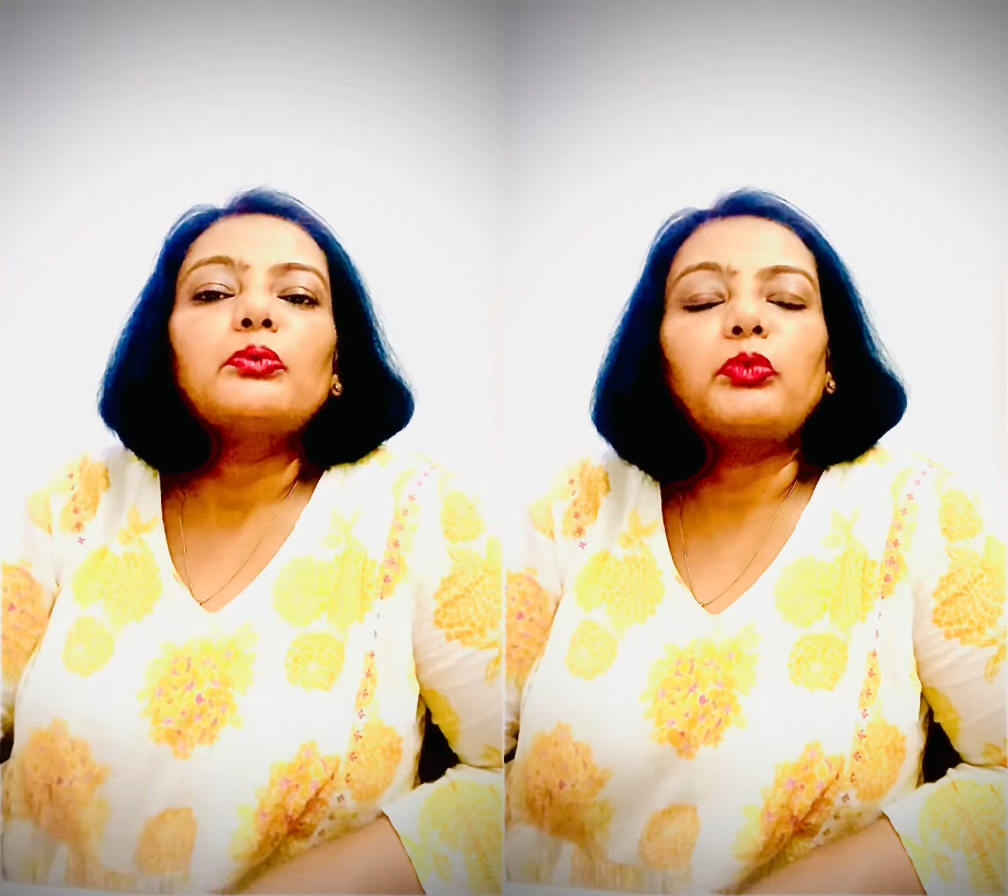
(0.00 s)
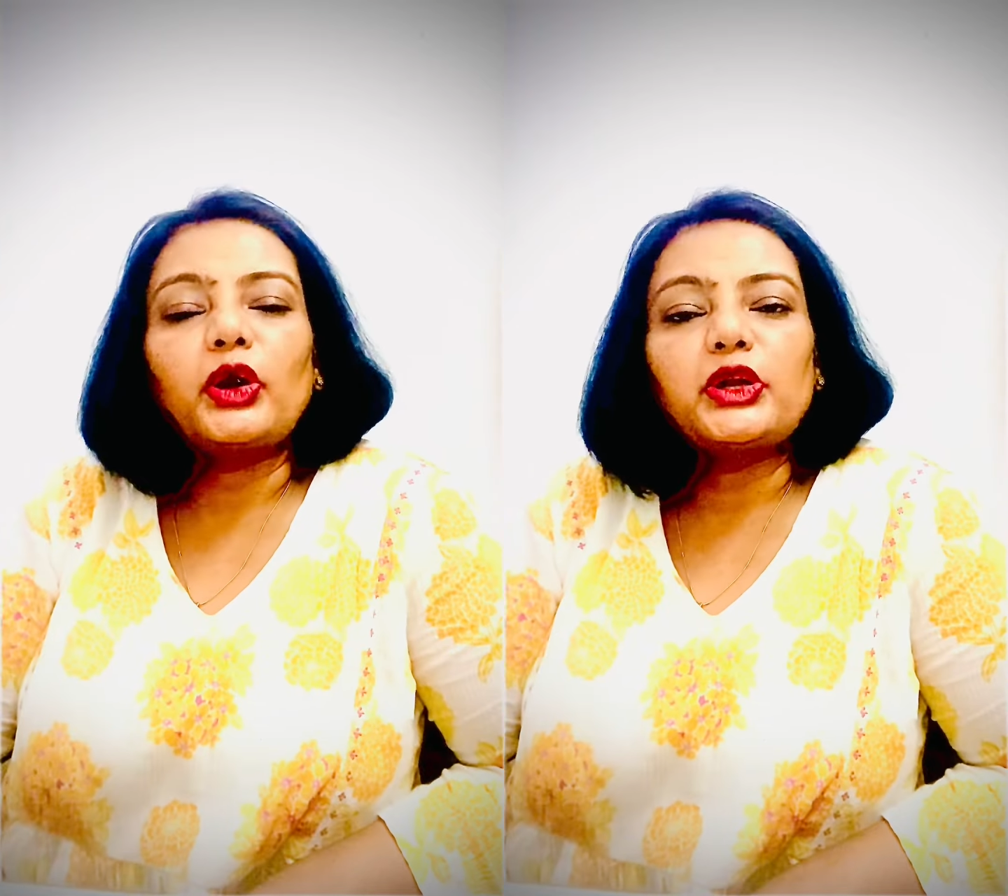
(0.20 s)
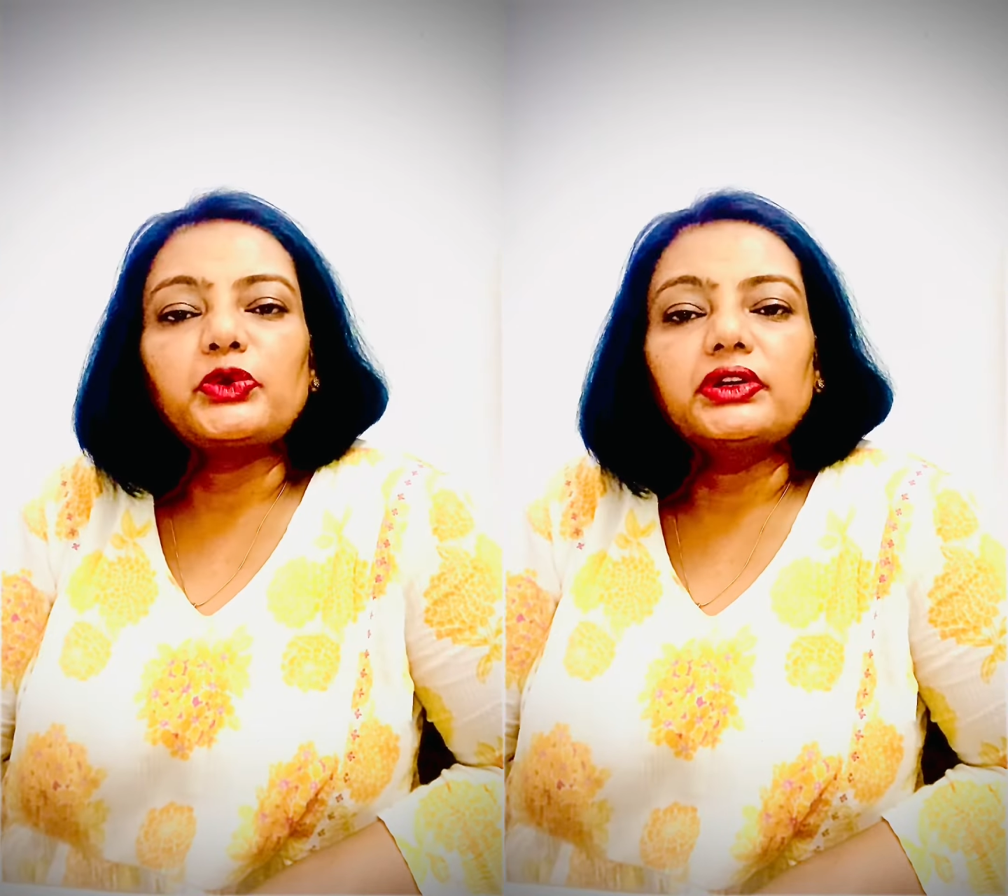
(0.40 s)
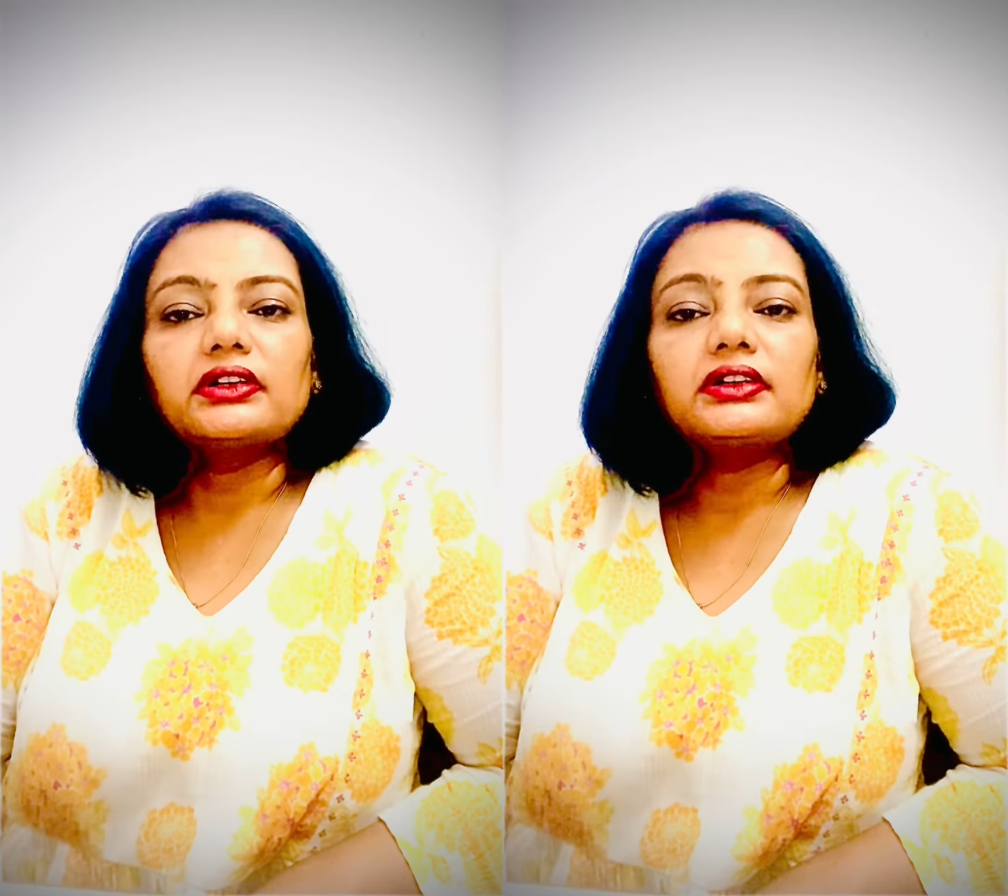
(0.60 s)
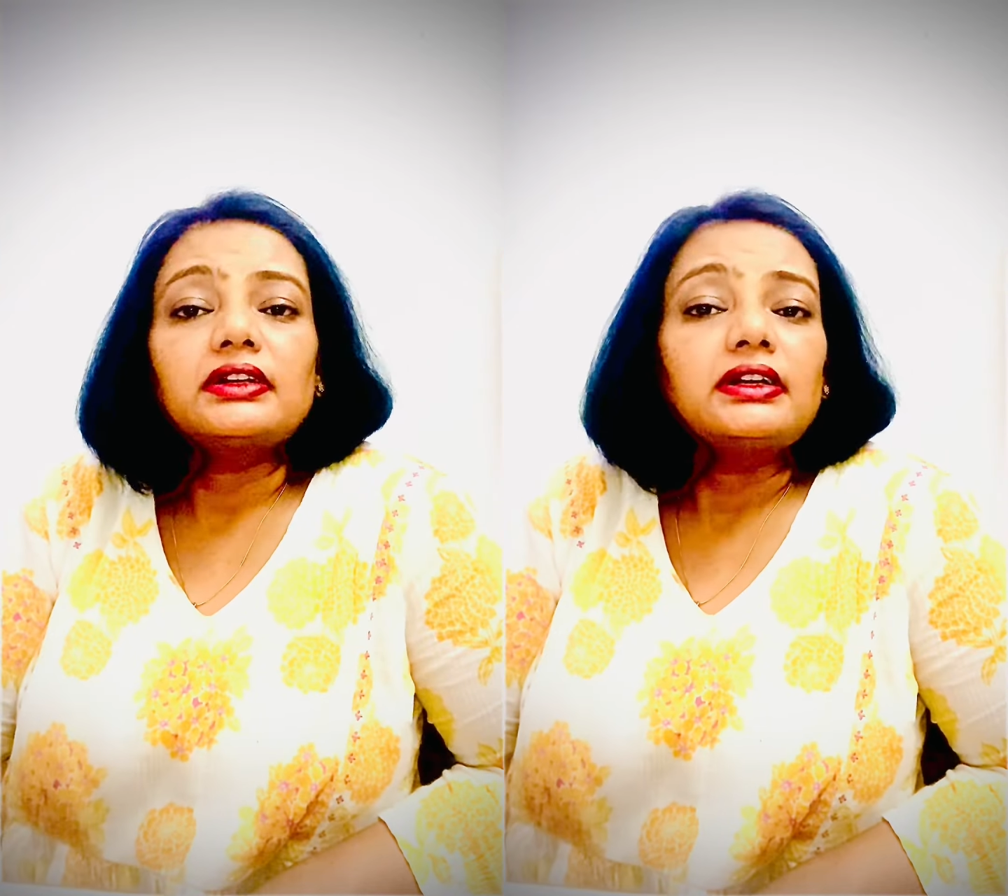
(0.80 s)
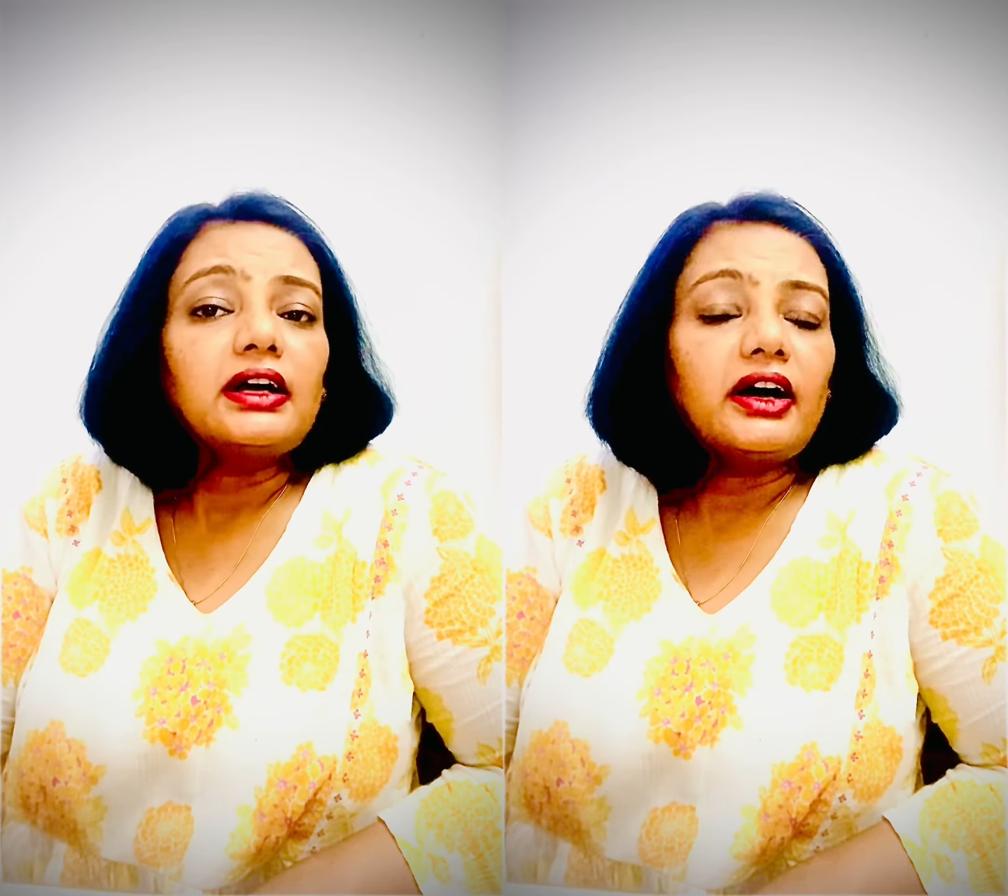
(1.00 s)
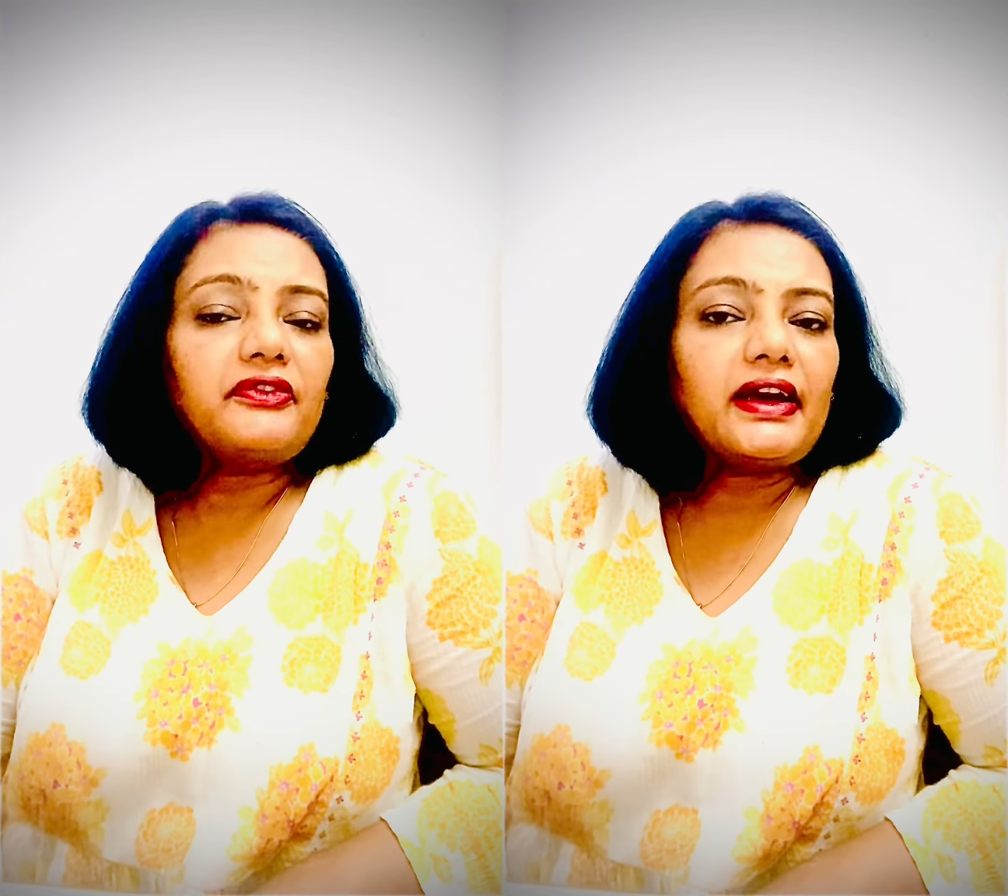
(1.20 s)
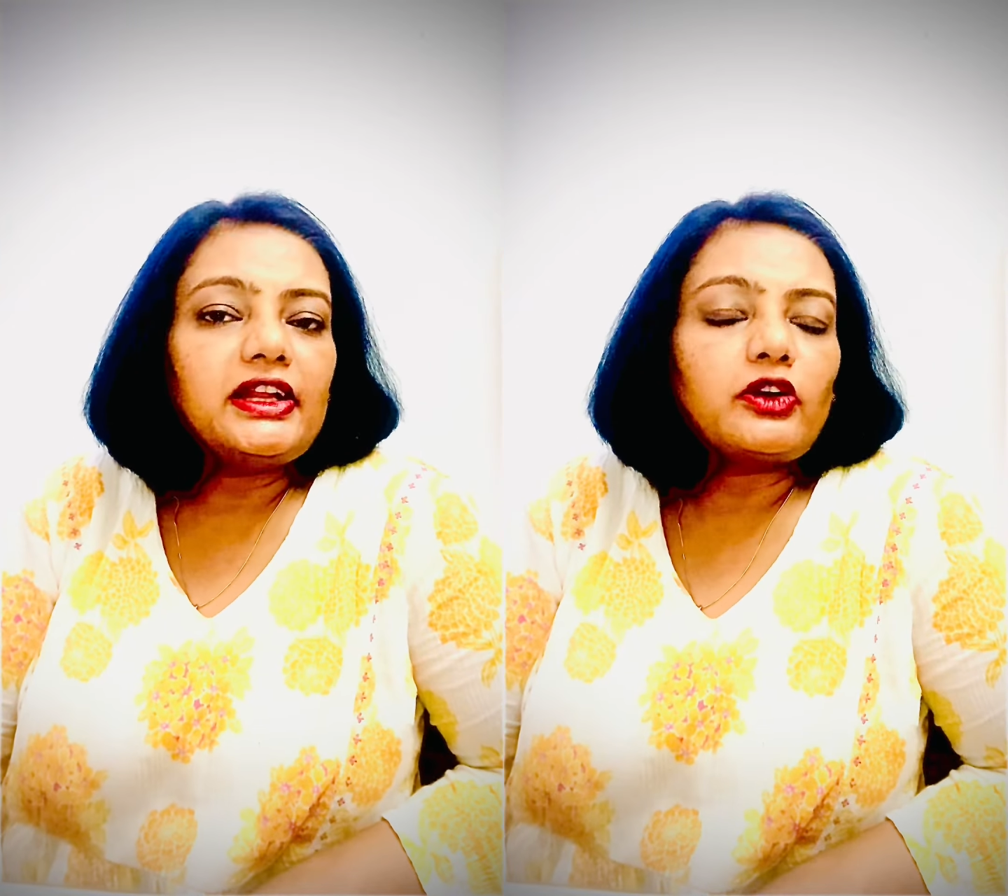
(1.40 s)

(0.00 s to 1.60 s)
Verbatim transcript: Body odor, a fairly